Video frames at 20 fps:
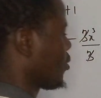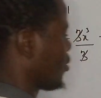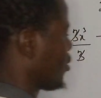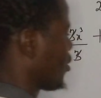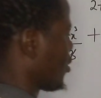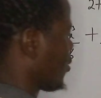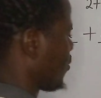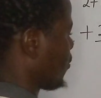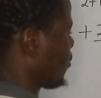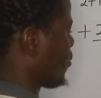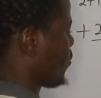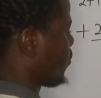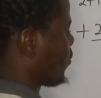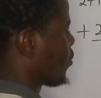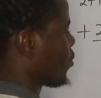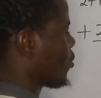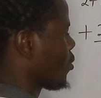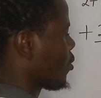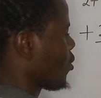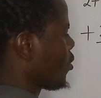Yes,
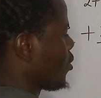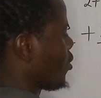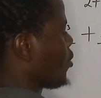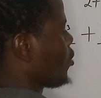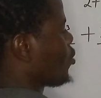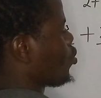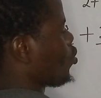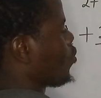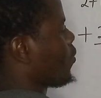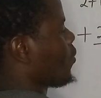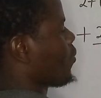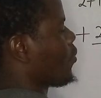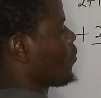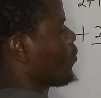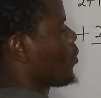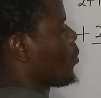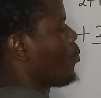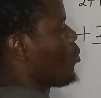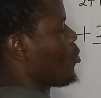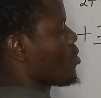54. So
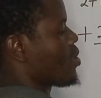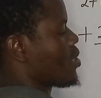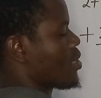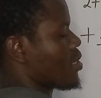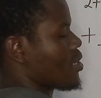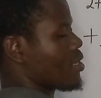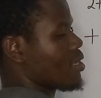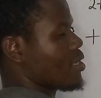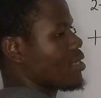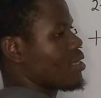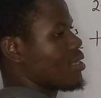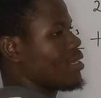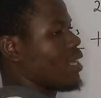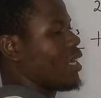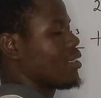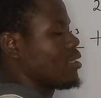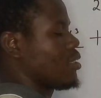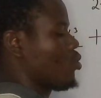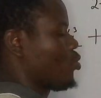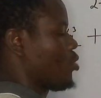54 plus 6,
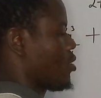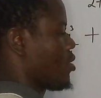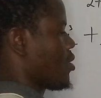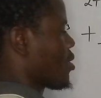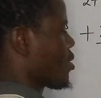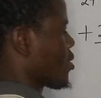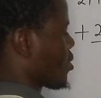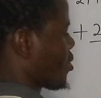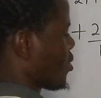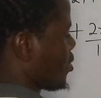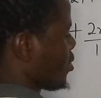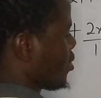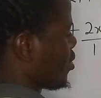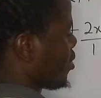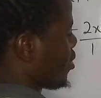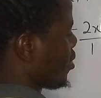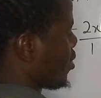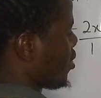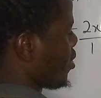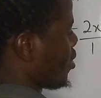that is what? 60.
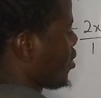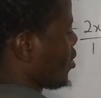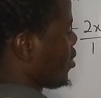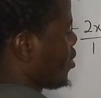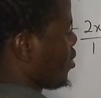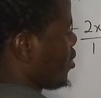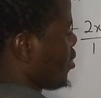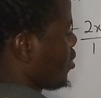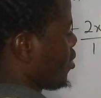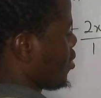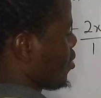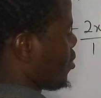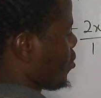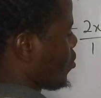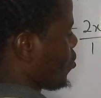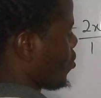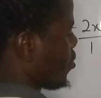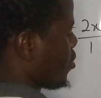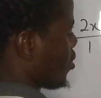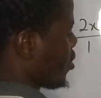
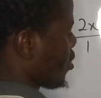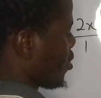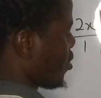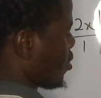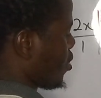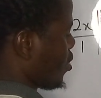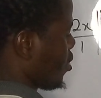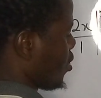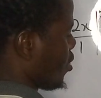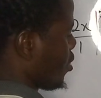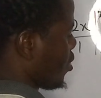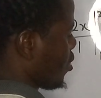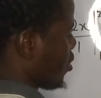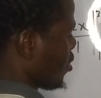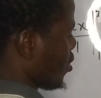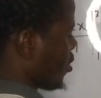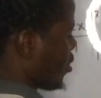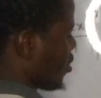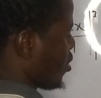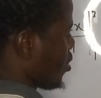So 60
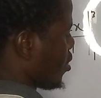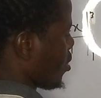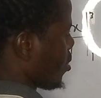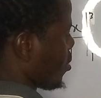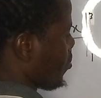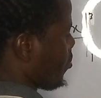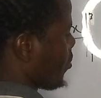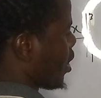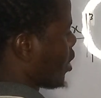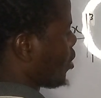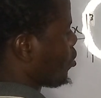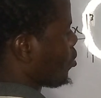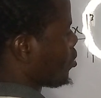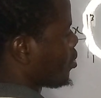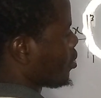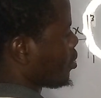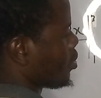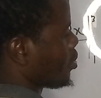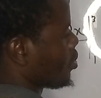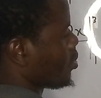
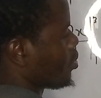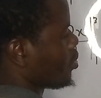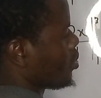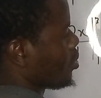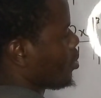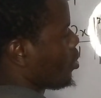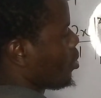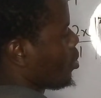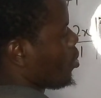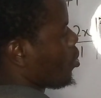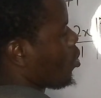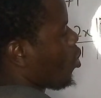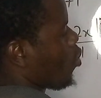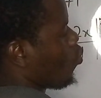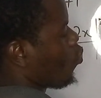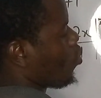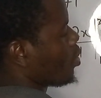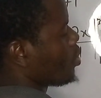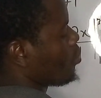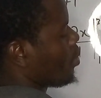minus
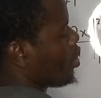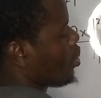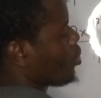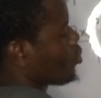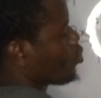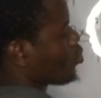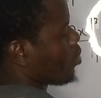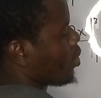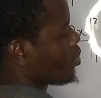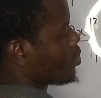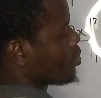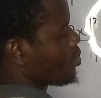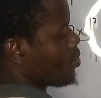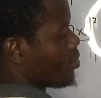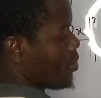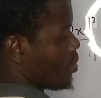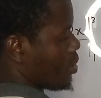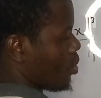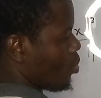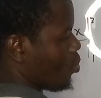1 minus 1
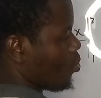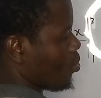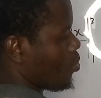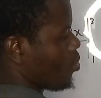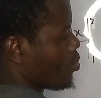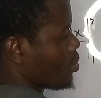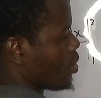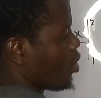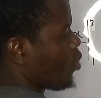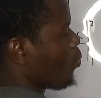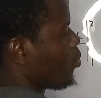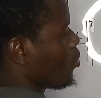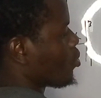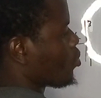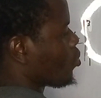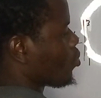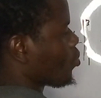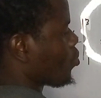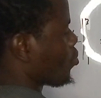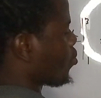is 0. 0
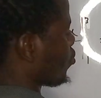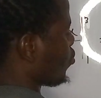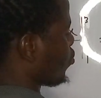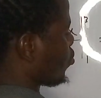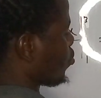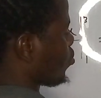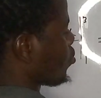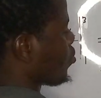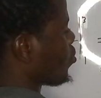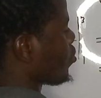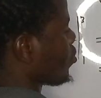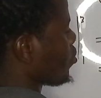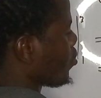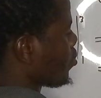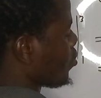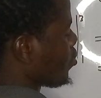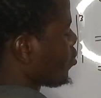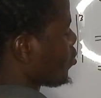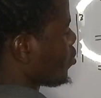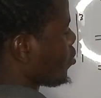plus 2, 2.
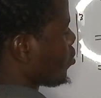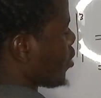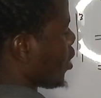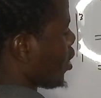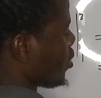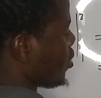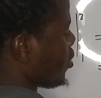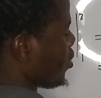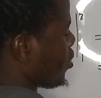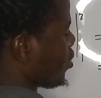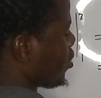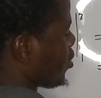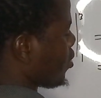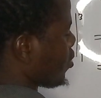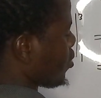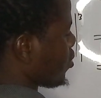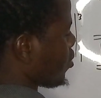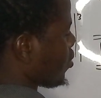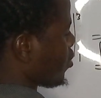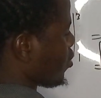That is
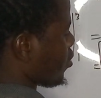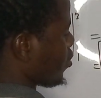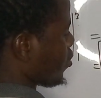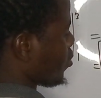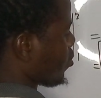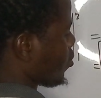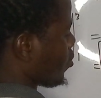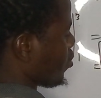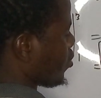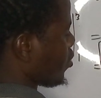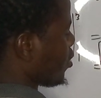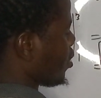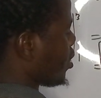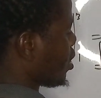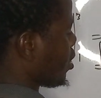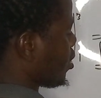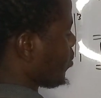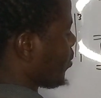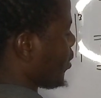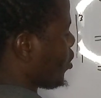
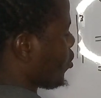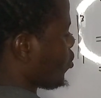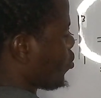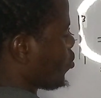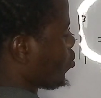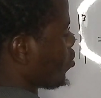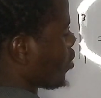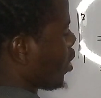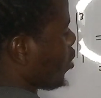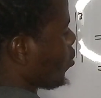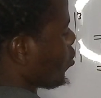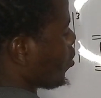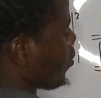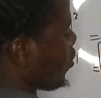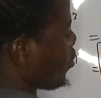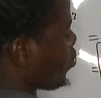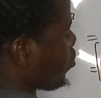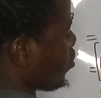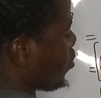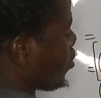60 minus 2. That will give
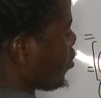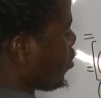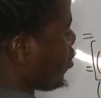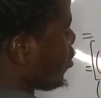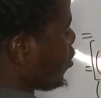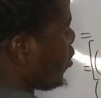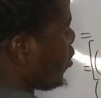us what?